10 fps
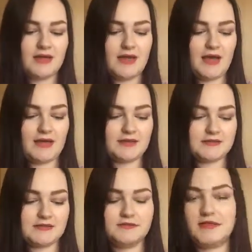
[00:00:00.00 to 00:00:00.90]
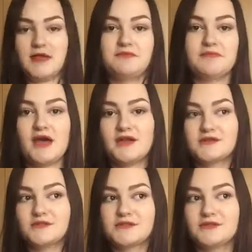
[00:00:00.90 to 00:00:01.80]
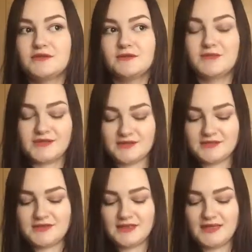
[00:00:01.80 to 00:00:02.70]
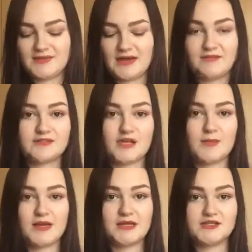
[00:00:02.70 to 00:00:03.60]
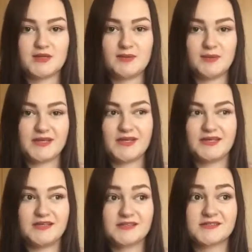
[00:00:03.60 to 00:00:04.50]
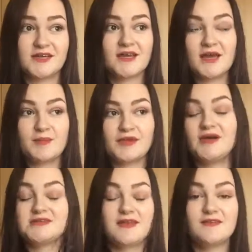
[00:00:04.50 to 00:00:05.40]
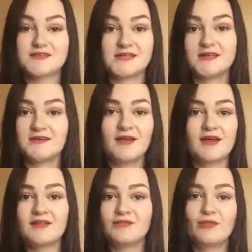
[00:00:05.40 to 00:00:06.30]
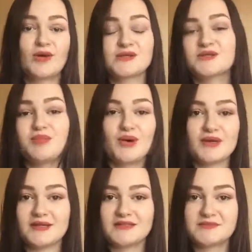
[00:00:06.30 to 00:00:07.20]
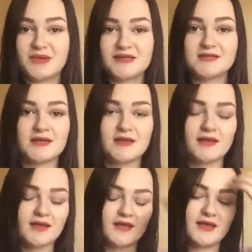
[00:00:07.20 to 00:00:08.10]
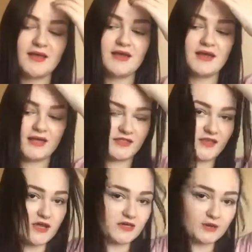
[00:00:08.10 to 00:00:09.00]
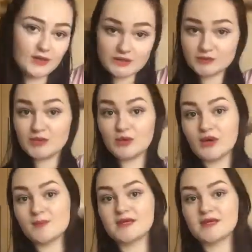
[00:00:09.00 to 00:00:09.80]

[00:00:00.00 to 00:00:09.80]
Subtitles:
And yeah, I just thought it was cool because you can never have too many cheapy bikinis. Because at the end of the day, what's the point in spending like 30 quid or more on a